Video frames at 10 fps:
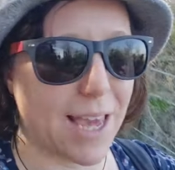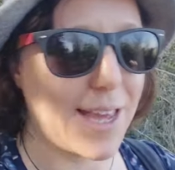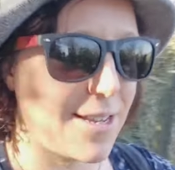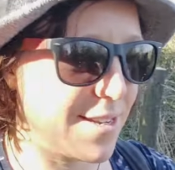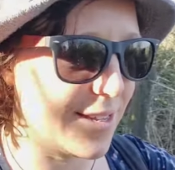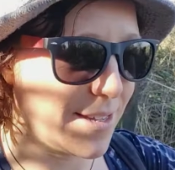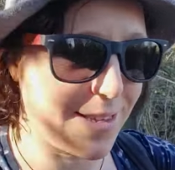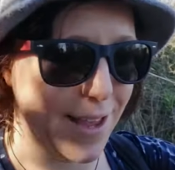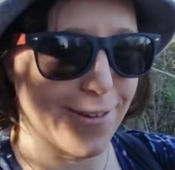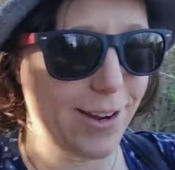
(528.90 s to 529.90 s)
to get to
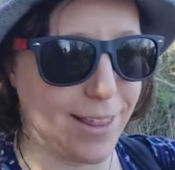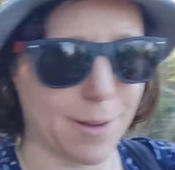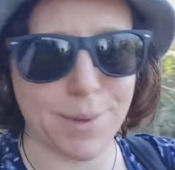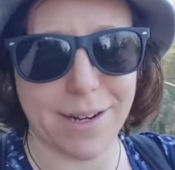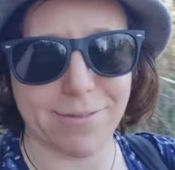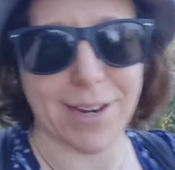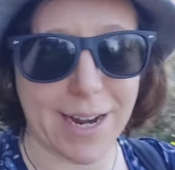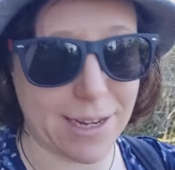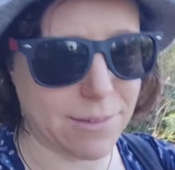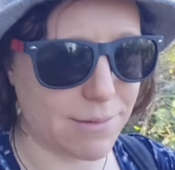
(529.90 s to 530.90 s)
this area that I'm in
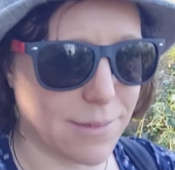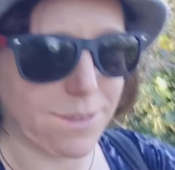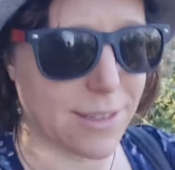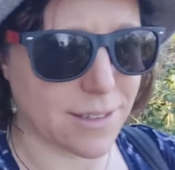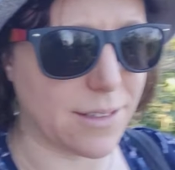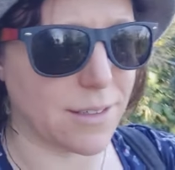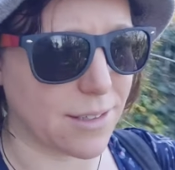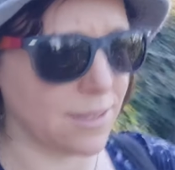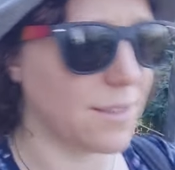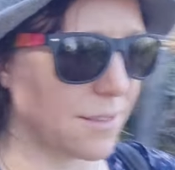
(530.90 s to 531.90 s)
right now,
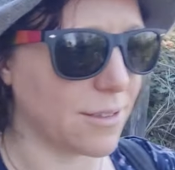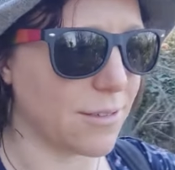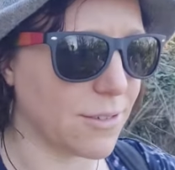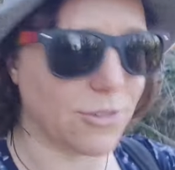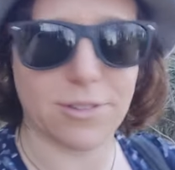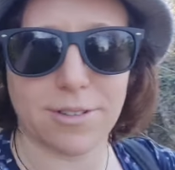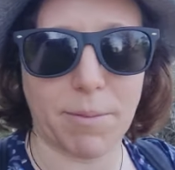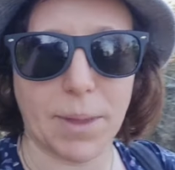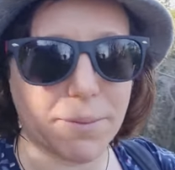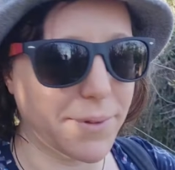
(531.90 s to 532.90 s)
that's called
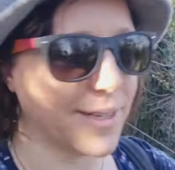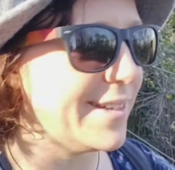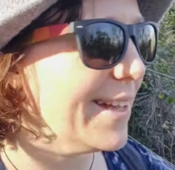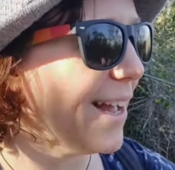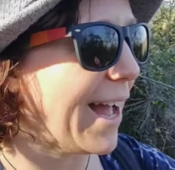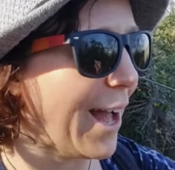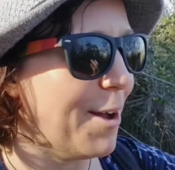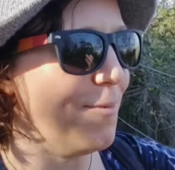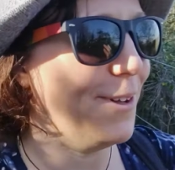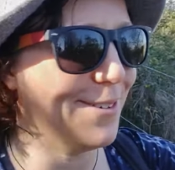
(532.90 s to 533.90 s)
something.
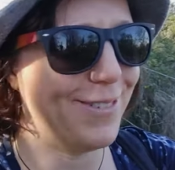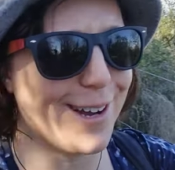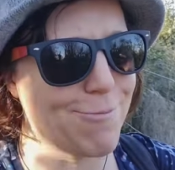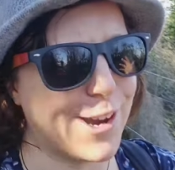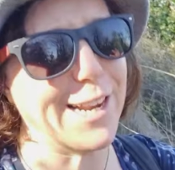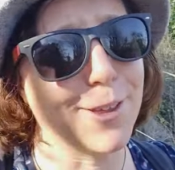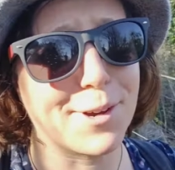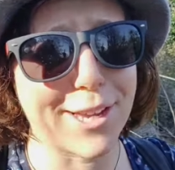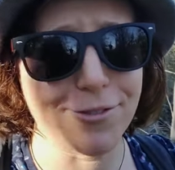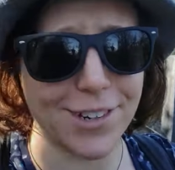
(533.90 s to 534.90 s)
my brain is
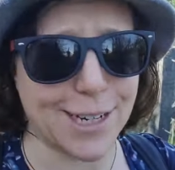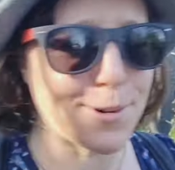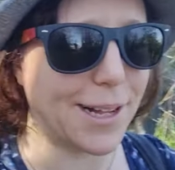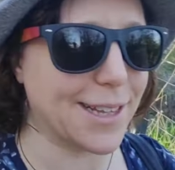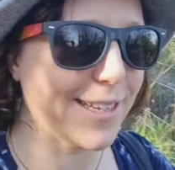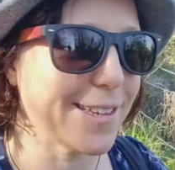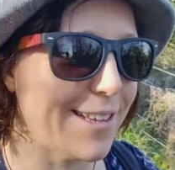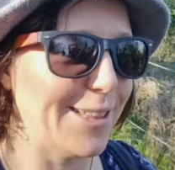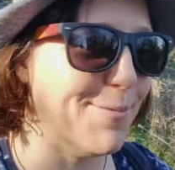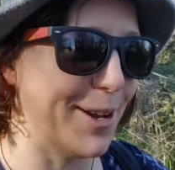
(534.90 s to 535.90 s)
working really well at
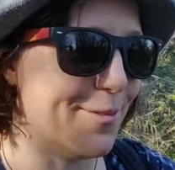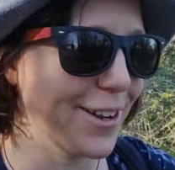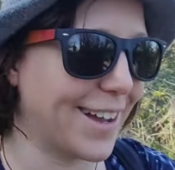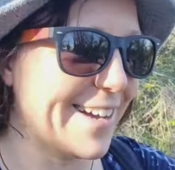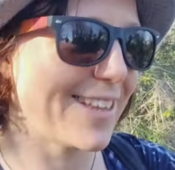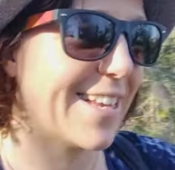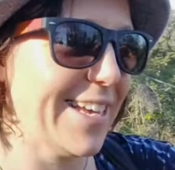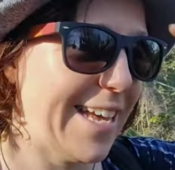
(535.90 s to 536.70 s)
the moment, guys.